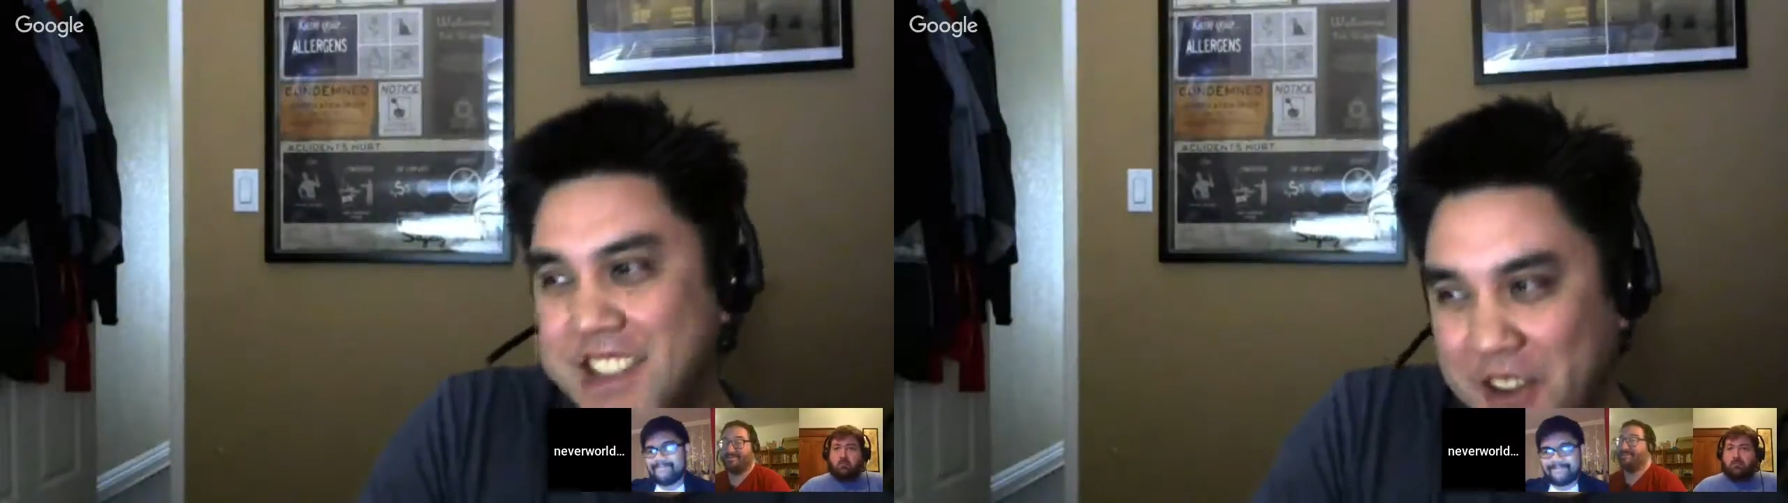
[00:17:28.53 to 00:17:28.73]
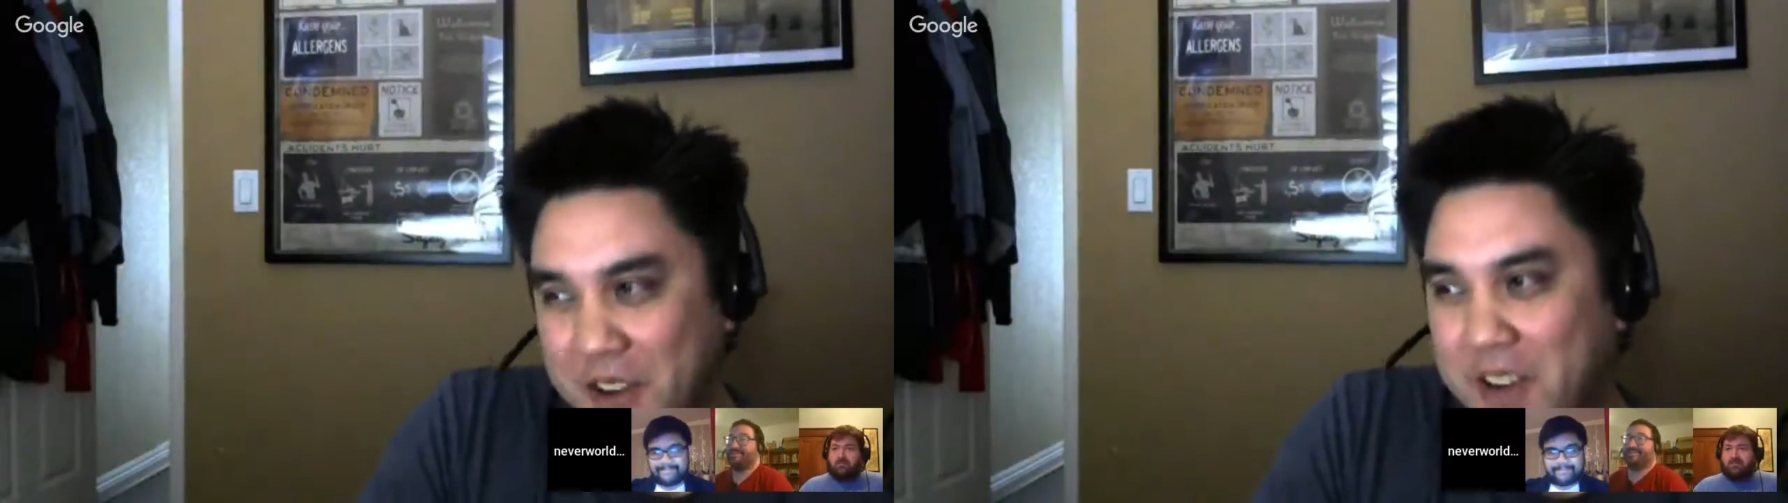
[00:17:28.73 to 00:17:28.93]

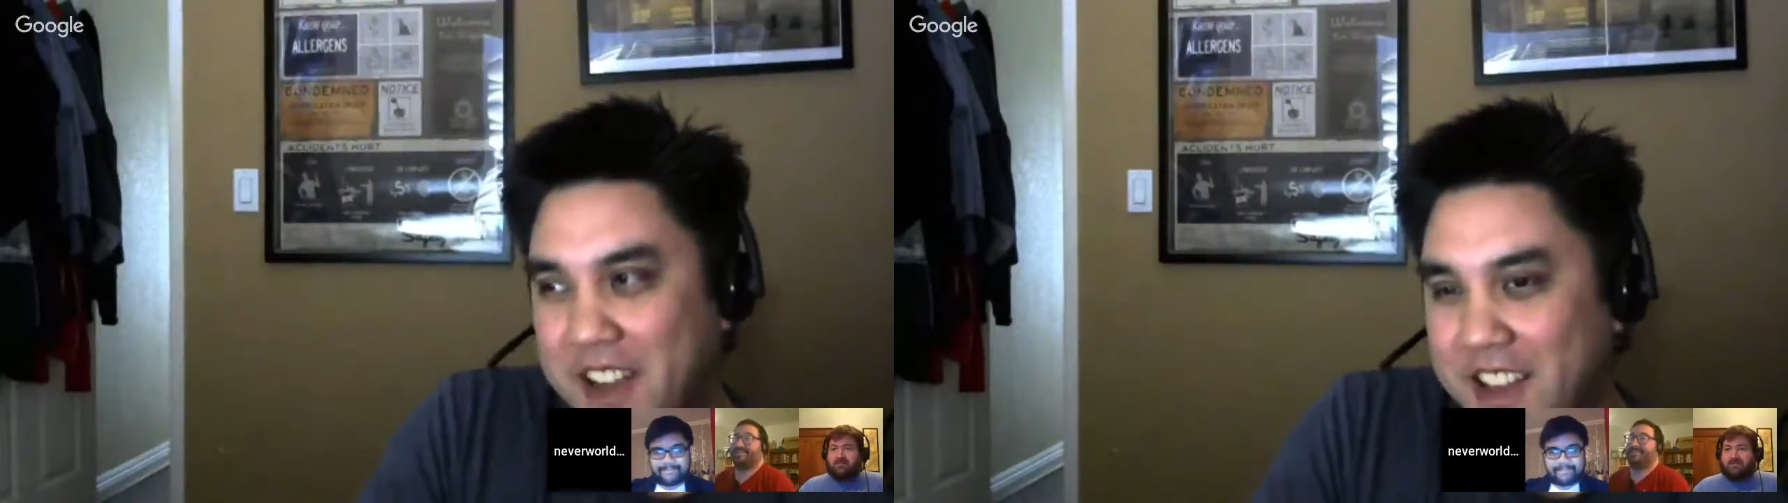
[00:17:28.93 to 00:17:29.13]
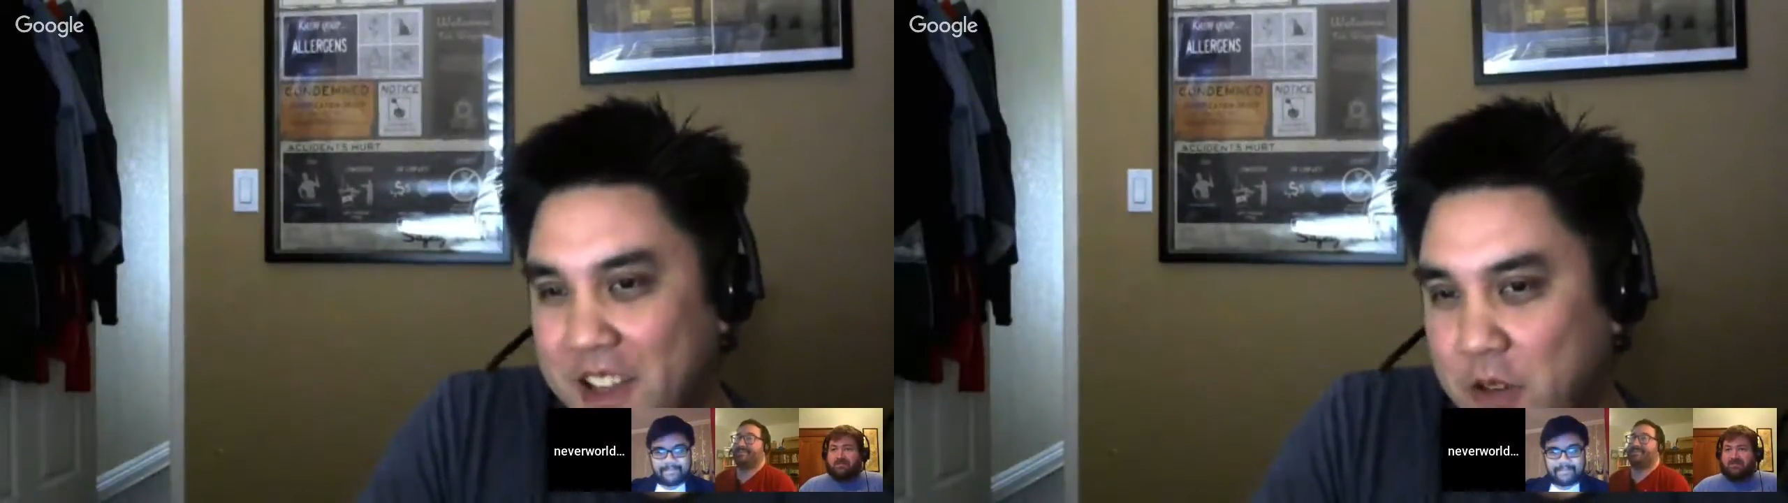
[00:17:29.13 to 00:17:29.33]

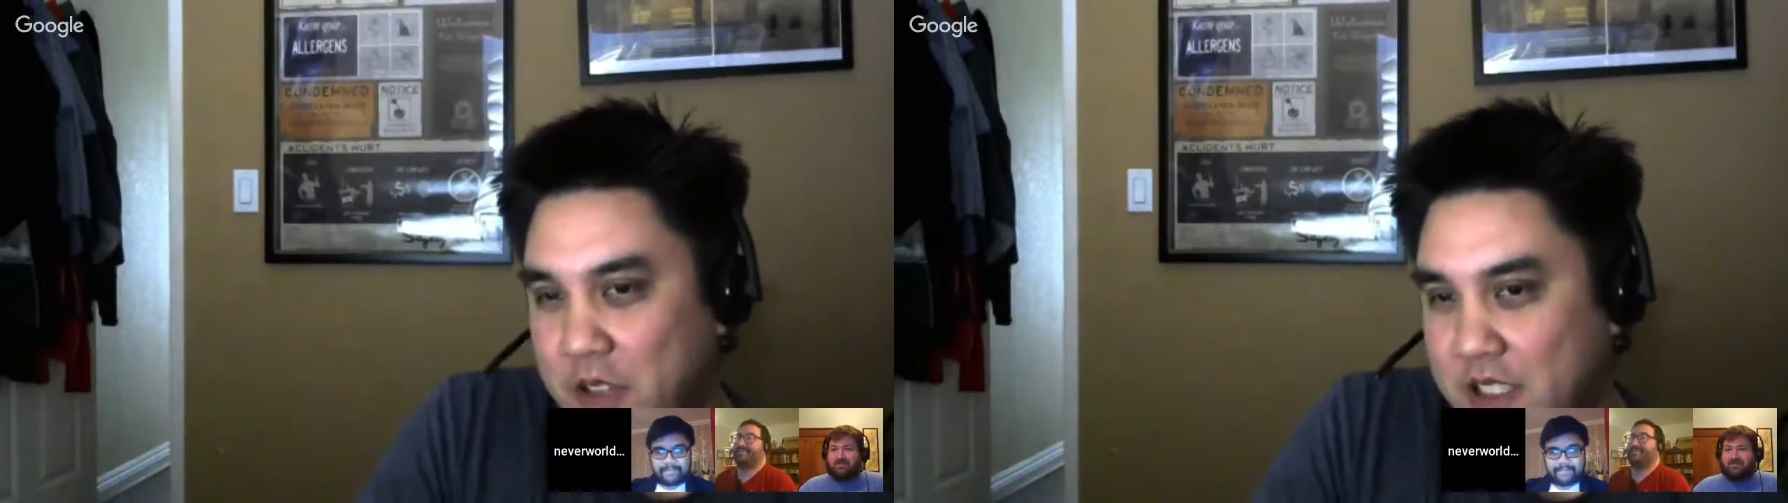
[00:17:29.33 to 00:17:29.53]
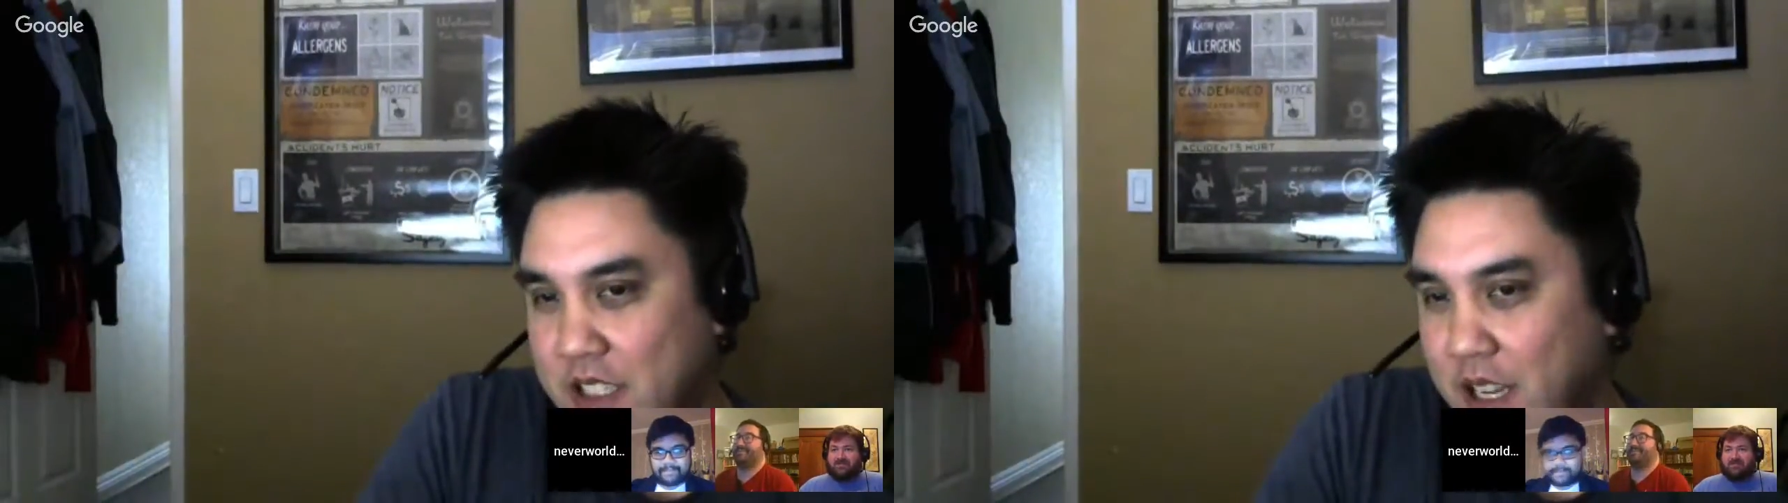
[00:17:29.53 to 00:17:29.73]
So
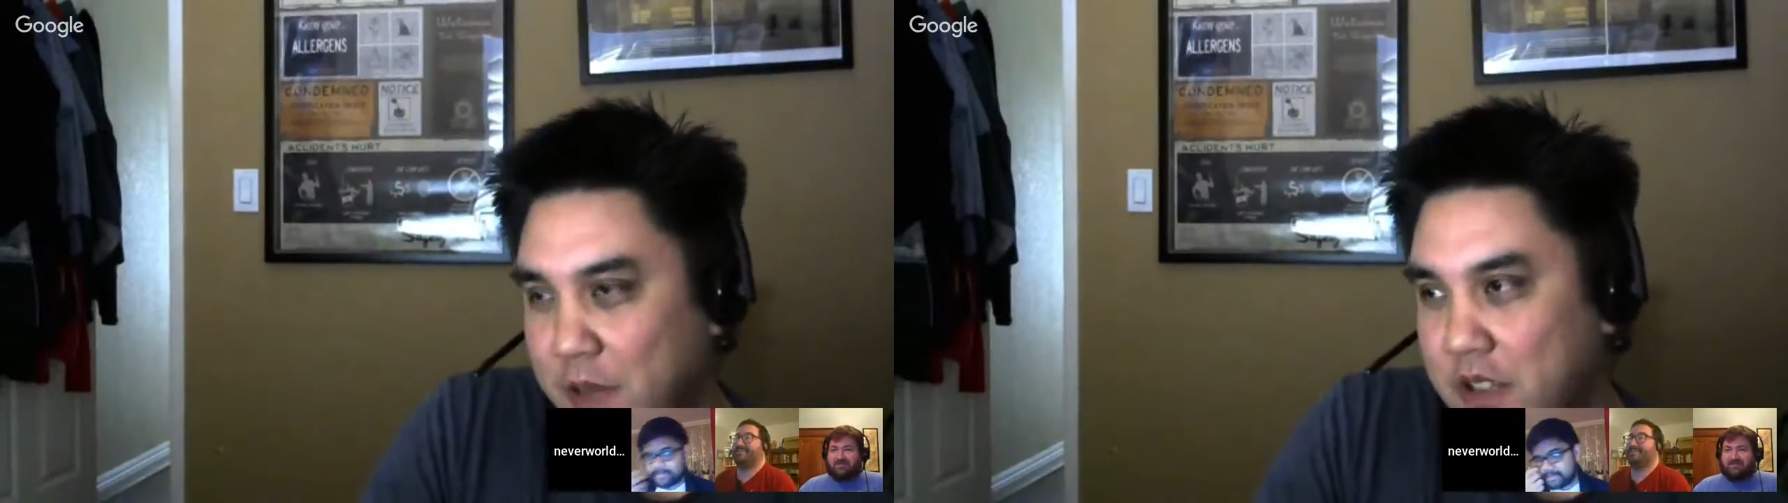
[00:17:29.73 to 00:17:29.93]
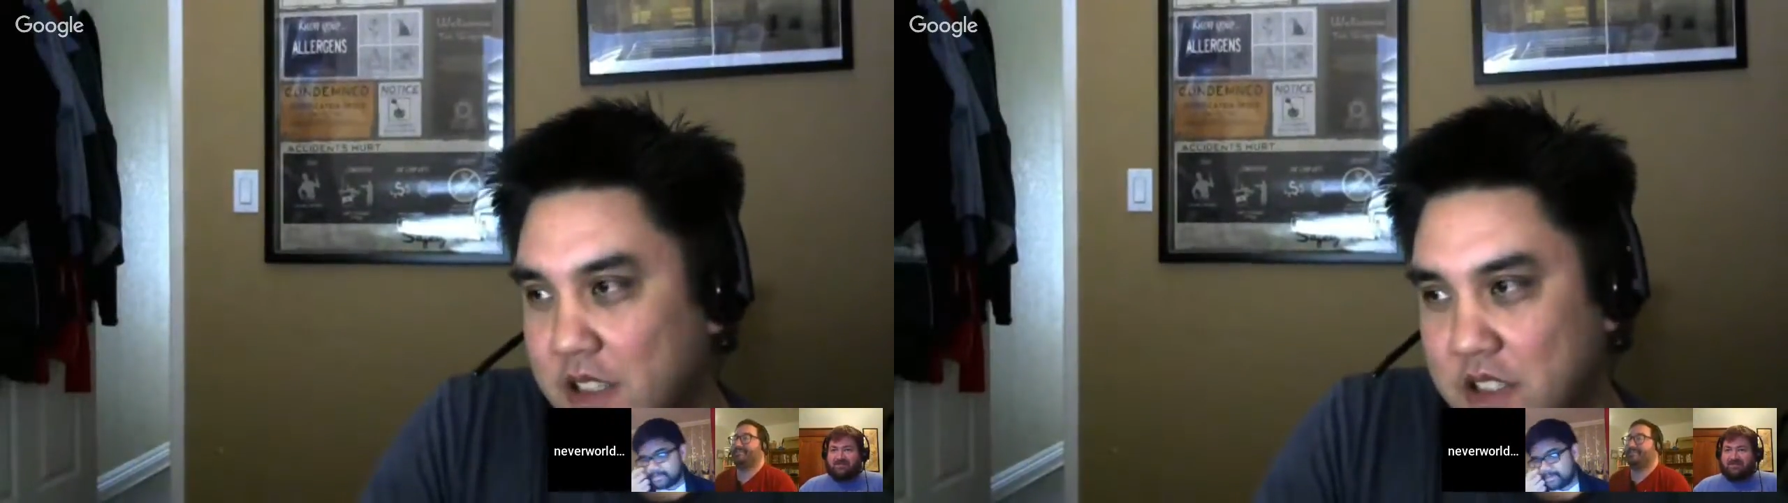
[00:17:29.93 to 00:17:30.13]
the
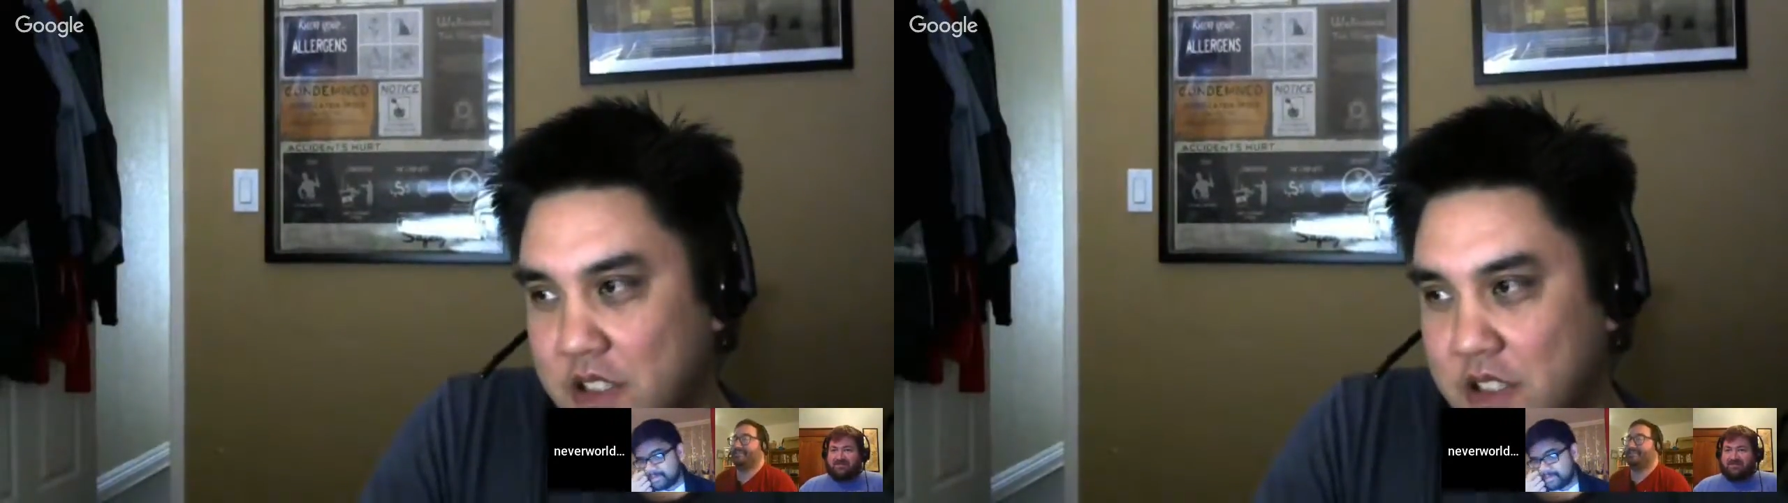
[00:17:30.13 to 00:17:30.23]
question